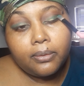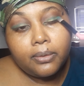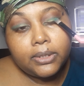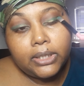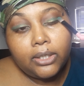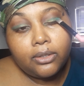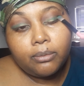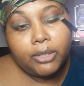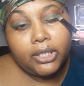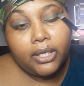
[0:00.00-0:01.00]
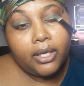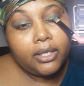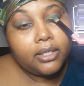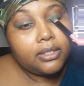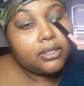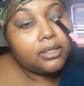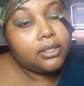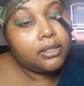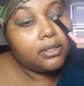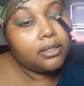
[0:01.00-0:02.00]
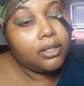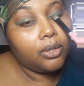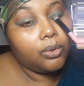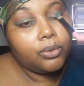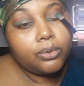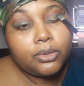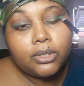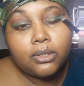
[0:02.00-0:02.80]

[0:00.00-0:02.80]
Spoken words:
it's not going to be as gold.